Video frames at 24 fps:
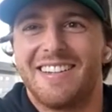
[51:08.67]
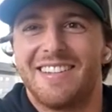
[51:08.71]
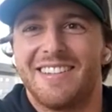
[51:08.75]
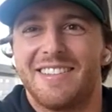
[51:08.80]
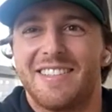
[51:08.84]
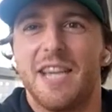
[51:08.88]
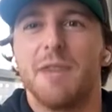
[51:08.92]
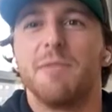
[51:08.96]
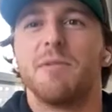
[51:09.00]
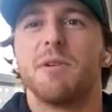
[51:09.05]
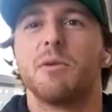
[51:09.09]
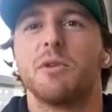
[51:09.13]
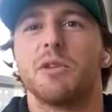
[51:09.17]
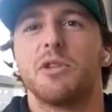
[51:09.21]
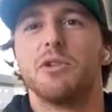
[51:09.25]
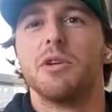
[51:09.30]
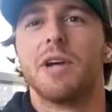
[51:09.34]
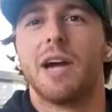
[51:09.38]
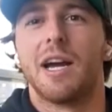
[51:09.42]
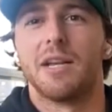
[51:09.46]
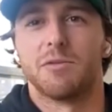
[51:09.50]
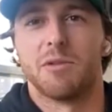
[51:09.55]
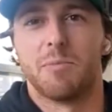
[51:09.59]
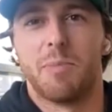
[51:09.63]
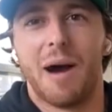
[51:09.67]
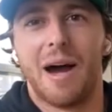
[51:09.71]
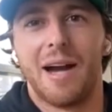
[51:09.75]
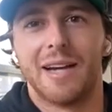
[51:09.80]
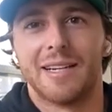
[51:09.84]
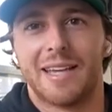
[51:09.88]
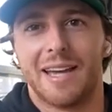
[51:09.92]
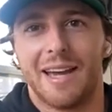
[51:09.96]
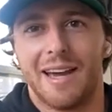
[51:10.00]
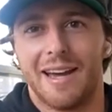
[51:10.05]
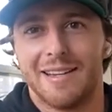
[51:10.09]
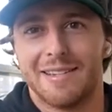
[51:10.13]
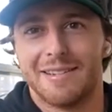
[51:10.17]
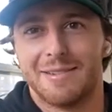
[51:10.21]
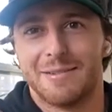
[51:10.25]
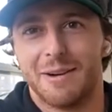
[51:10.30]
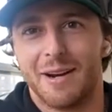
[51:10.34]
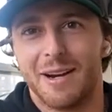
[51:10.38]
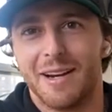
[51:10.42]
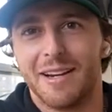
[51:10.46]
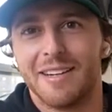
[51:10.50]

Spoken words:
Same thing with you guys with podcasts, right?